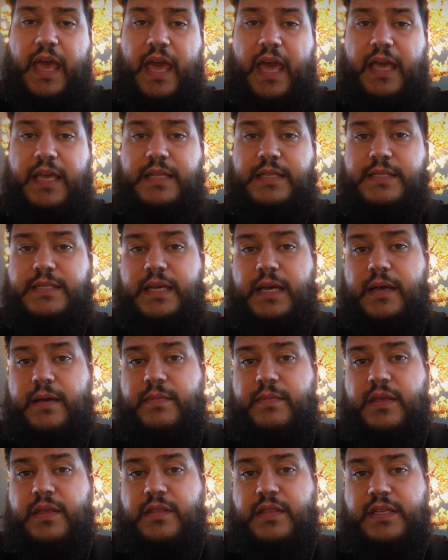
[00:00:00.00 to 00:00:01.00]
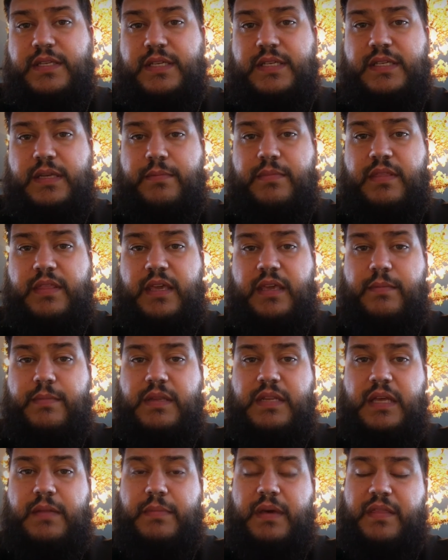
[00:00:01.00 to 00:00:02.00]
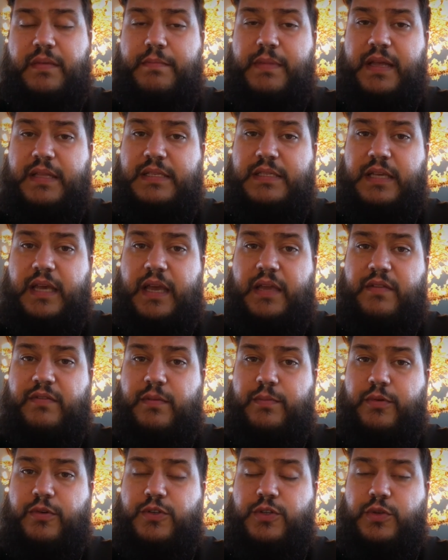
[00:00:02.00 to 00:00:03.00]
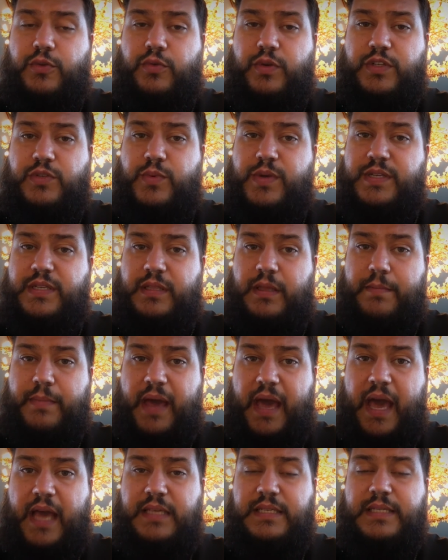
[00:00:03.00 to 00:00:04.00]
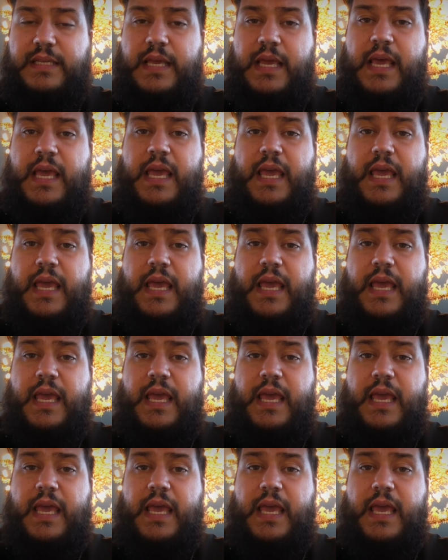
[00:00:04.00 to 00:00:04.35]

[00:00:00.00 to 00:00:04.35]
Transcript: And this is something that can be done by the bedside of the person who has recently passed.